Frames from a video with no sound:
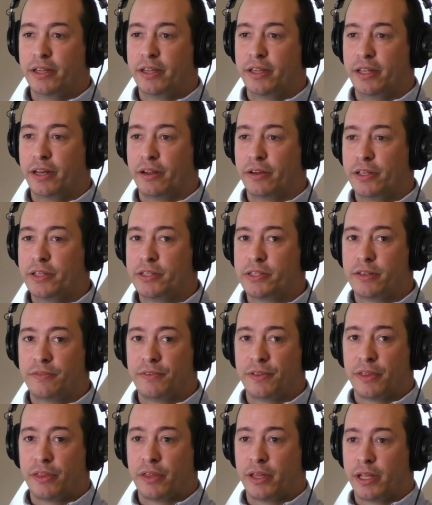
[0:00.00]
he's
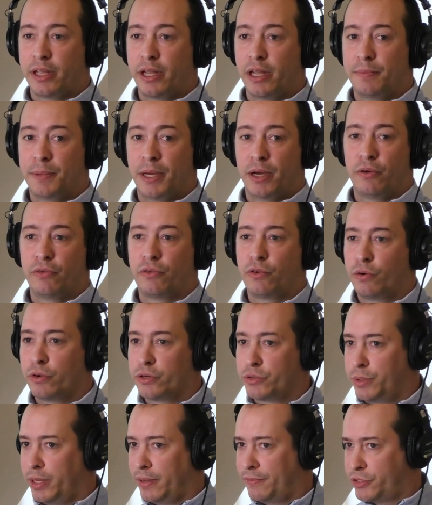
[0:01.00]
even thinking about, of
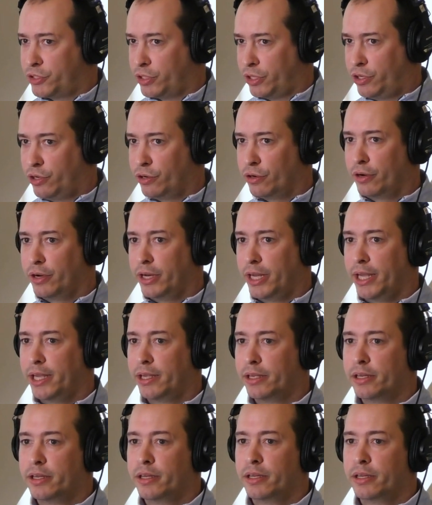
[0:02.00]
course, we have security